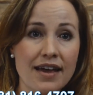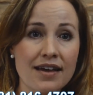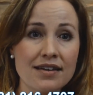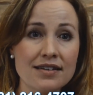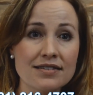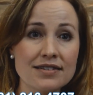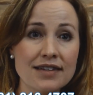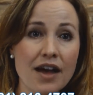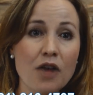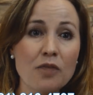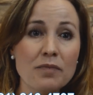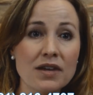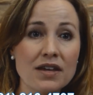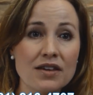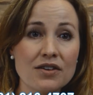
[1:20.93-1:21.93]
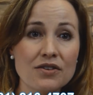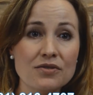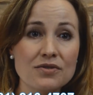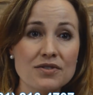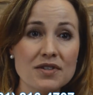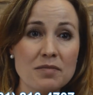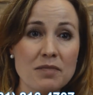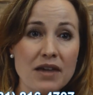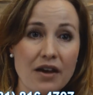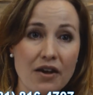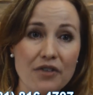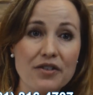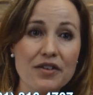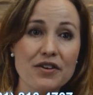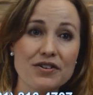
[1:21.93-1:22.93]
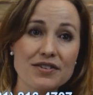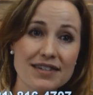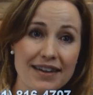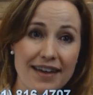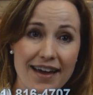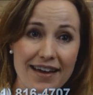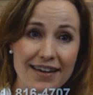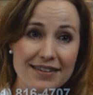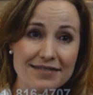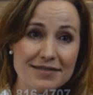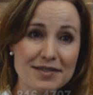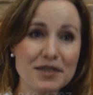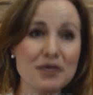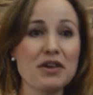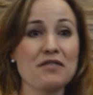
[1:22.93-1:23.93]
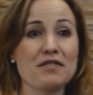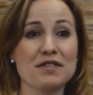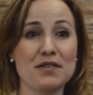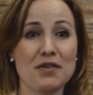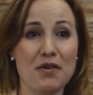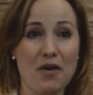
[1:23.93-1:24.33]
and helping you to be healthier today, so give us a